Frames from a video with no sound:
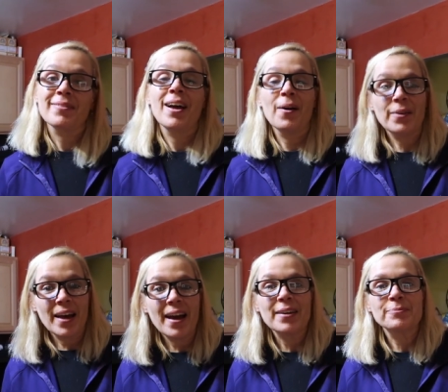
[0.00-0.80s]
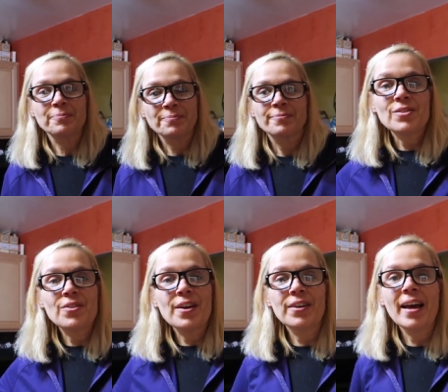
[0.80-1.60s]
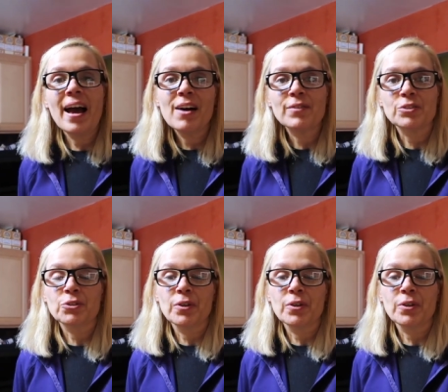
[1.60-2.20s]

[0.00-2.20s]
Thank you, Sean. So there you have it.